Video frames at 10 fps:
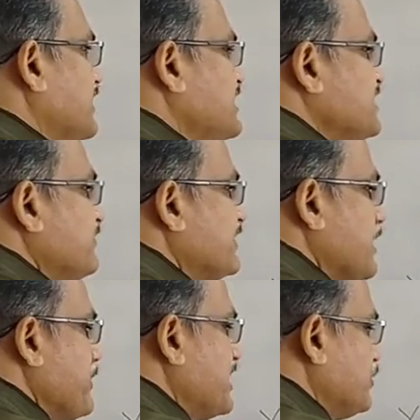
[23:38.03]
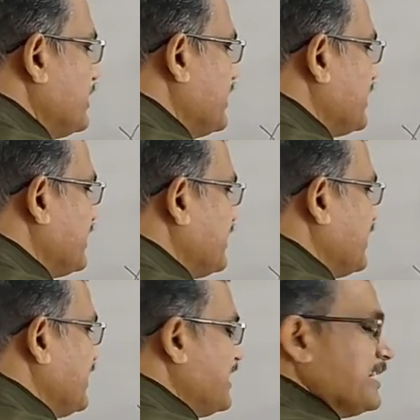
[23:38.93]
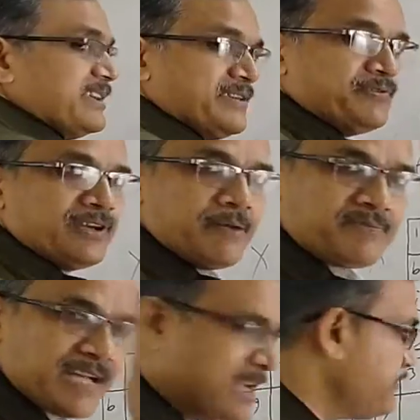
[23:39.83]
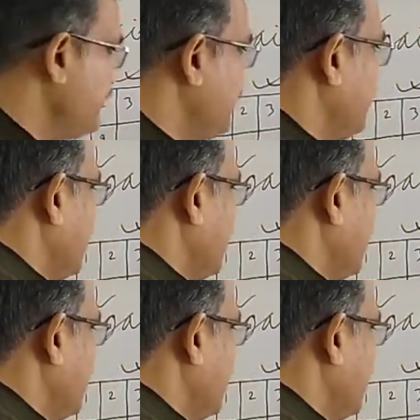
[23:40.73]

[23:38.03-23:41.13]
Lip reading: This is mandatory. If you have time,